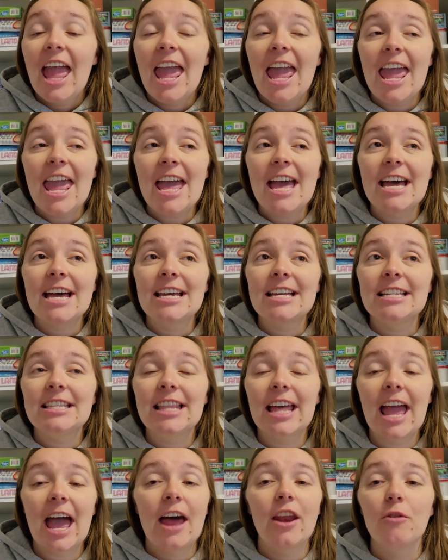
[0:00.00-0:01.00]
and
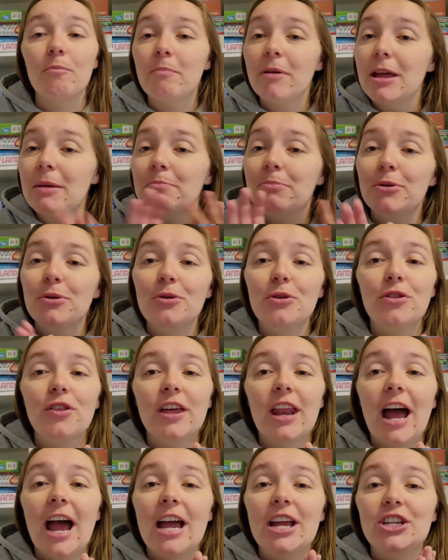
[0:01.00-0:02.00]
they had a big booth,
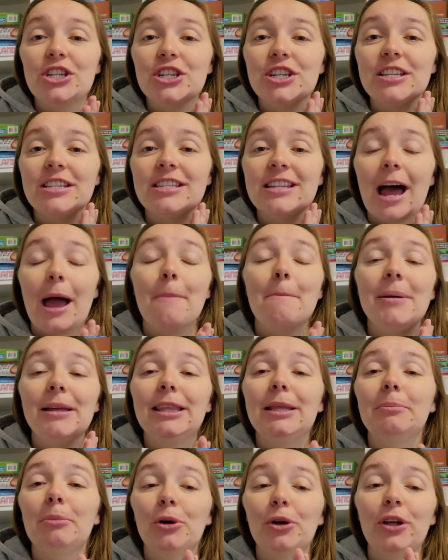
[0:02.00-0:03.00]
and I bit
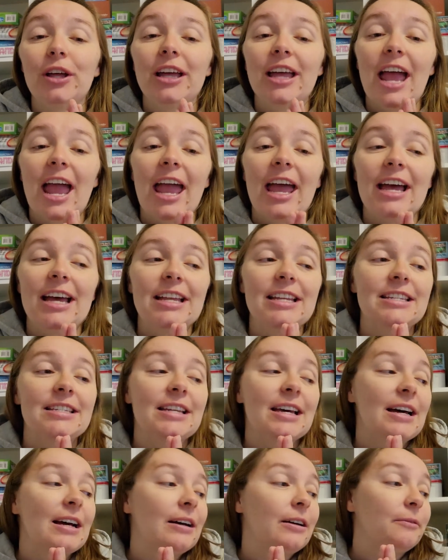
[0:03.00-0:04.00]
the bullet, and
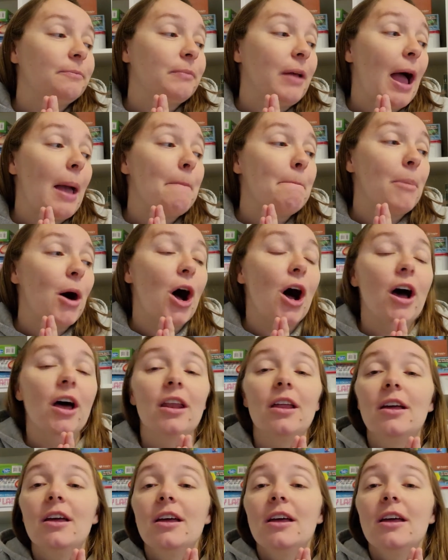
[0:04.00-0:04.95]
I bought